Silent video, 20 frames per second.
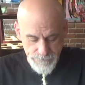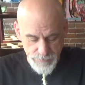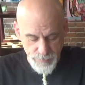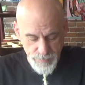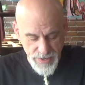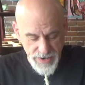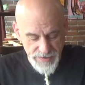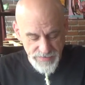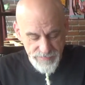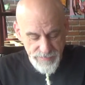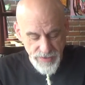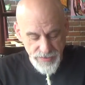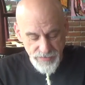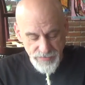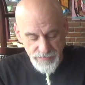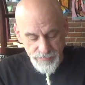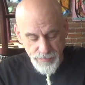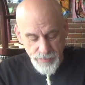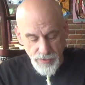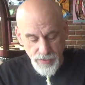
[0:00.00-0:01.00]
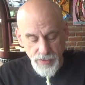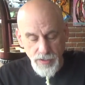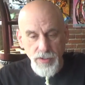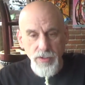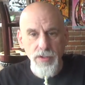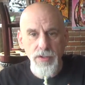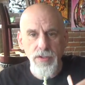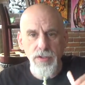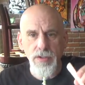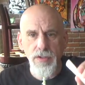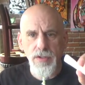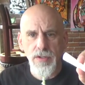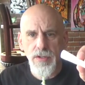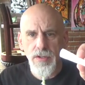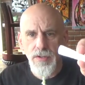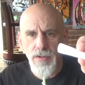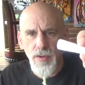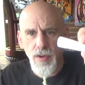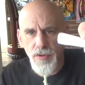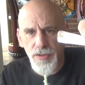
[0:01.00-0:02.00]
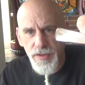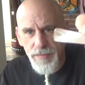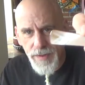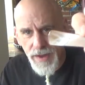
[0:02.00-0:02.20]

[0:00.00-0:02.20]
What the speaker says: Made of mother of pearl. Cool thing